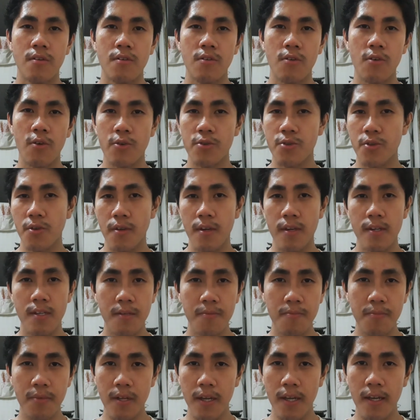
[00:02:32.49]
go to this
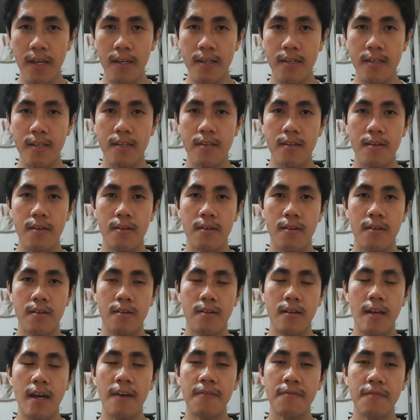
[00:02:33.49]
place on an
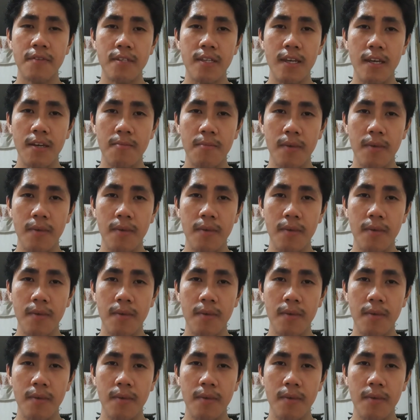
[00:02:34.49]
everyday